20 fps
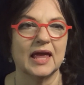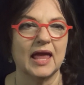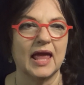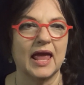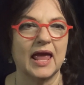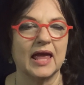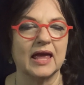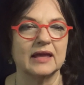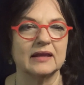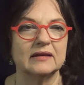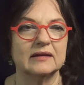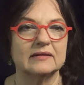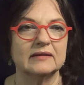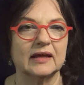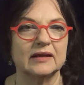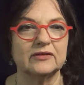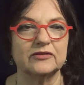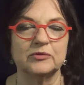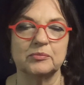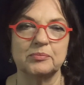And
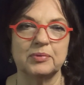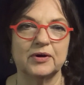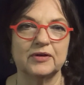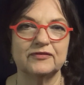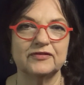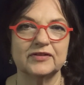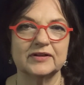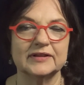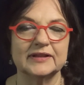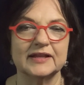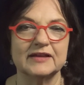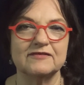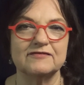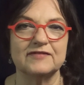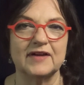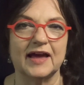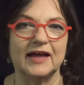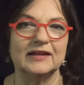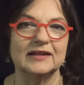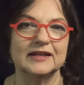that is a perfectly
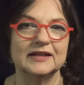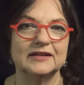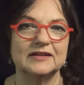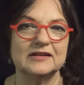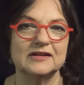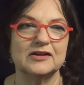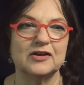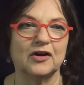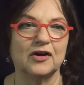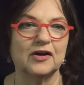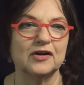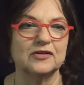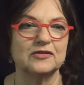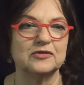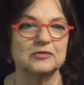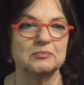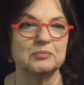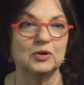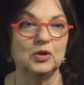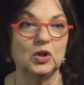valid card
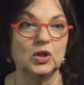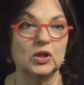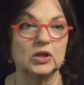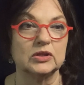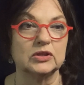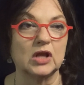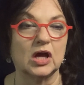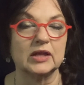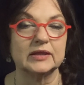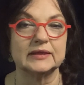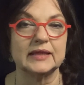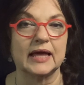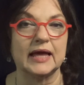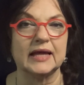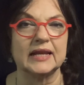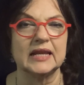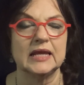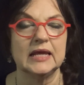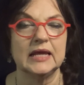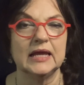to pull, not
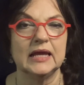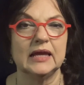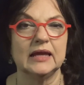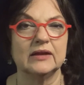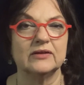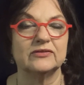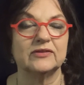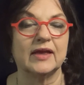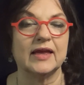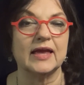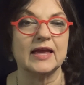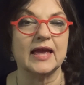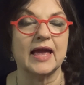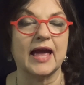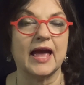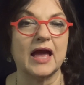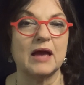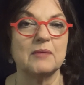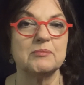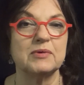that it's a
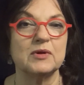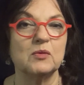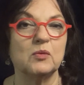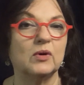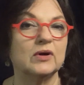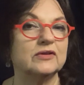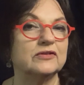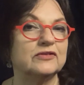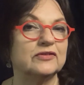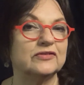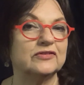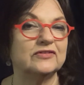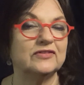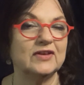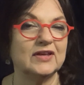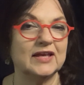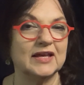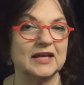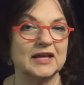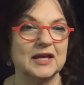happy one to
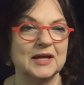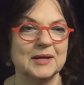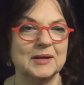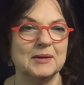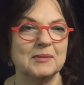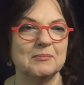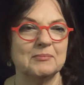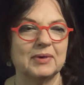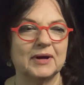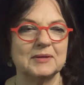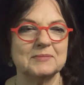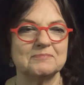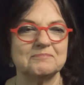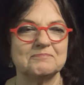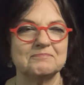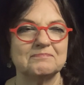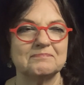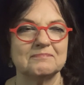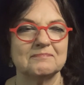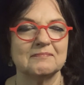see, but
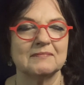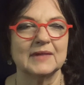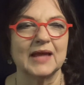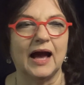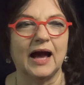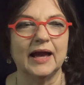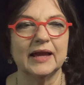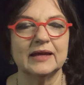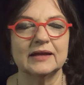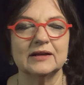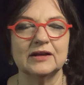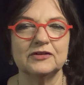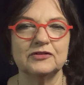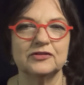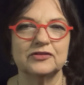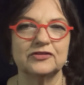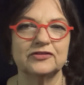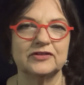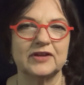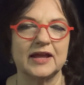I can
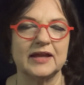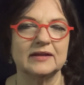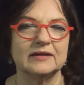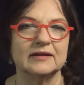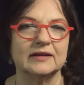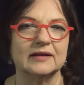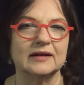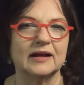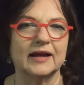understand it.